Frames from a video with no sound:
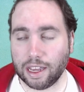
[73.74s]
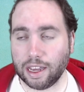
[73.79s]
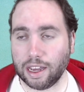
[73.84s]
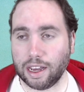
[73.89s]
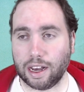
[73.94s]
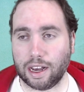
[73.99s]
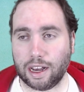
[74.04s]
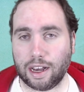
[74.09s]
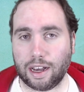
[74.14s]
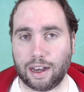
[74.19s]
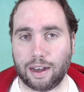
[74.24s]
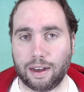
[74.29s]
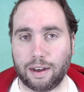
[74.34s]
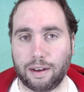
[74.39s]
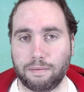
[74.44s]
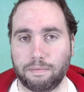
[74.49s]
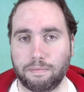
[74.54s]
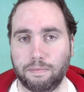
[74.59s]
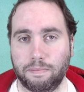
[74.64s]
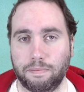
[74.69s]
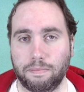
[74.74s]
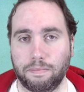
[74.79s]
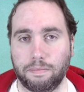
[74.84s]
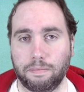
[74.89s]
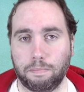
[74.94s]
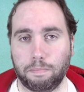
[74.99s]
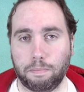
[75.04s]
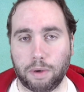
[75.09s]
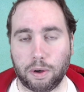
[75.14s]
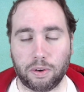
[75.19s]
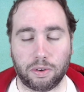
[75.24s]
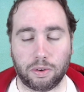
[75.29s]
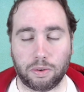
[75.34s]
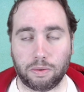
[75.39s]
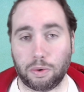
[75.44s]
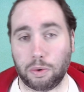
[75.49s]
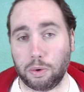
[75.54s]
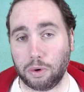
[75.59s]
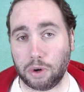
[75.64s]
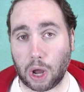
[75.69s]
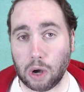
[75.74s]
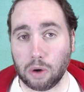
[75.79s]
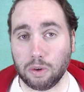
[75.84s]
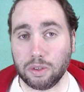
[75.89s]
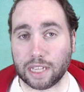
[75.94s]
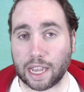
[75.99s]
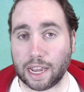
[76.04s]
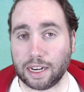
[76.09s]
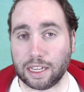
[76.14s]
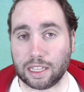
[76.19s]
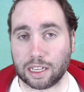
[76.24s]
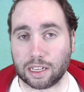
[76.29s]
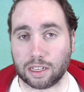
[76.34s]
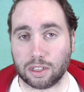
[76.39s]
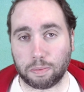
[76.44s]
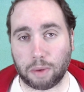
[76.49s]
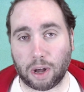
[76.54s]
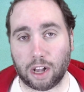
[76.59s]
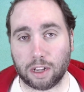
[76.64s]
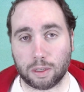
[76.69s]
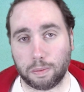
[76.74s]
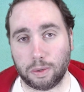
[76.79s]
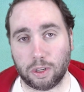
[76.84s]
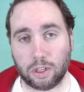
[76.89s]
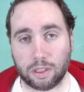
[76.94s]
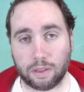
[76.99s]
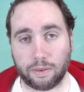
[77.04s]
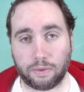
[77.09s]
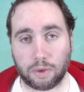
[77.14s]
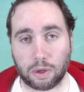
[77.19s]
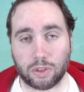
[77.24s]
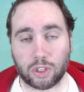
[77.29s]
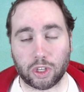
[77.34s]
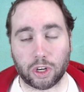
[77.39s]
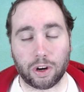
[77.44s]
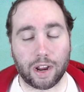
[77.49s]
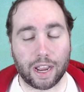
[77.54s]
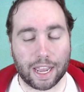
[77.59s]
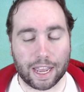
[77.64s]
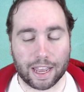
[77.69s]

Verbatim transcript: Um, but who knows? Anything is possible in the future.